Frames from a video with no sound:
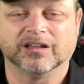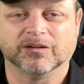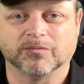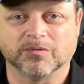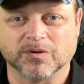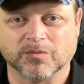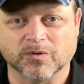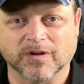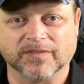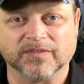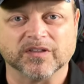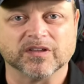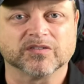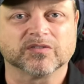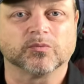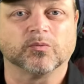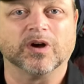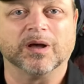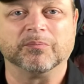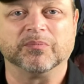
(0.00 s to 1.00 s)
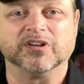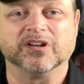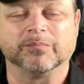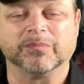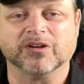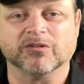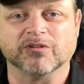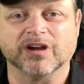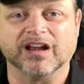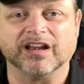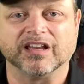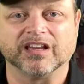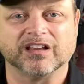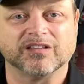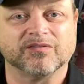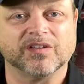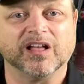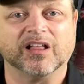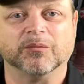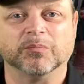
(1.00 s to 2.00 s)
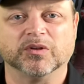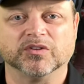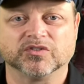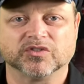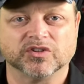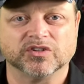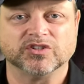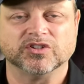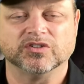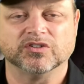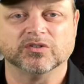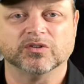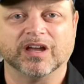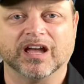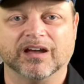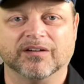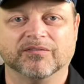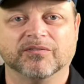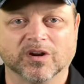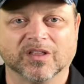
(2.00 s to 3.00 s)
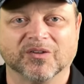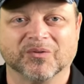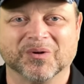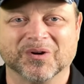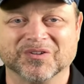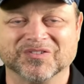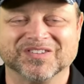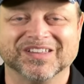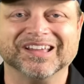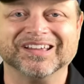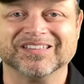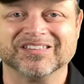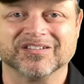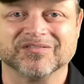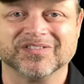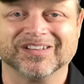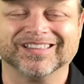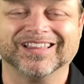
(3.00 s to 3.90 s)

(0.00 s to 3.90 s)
and we want this weapon to be ready and available should you have one of the worst days of your